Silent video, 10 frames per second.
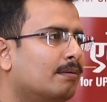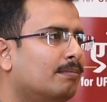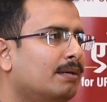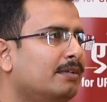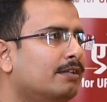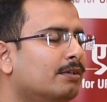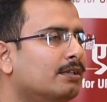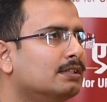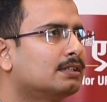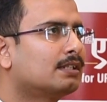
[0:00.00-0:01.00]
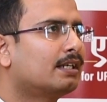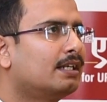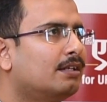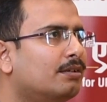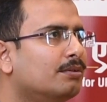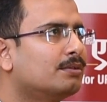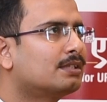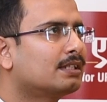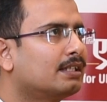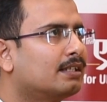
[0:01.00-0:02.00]
Ma'am, it was
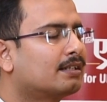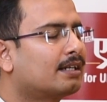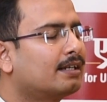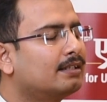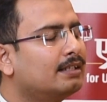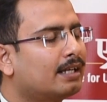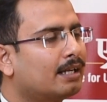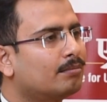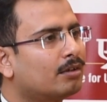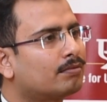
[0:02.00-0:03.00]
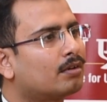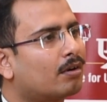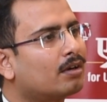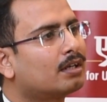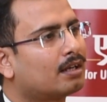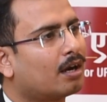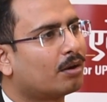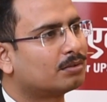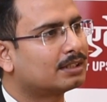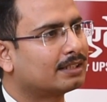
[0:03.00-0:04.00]
introduced at the time of Lord
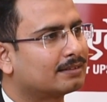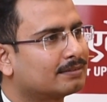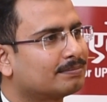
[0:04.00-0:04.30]
Dalhousie,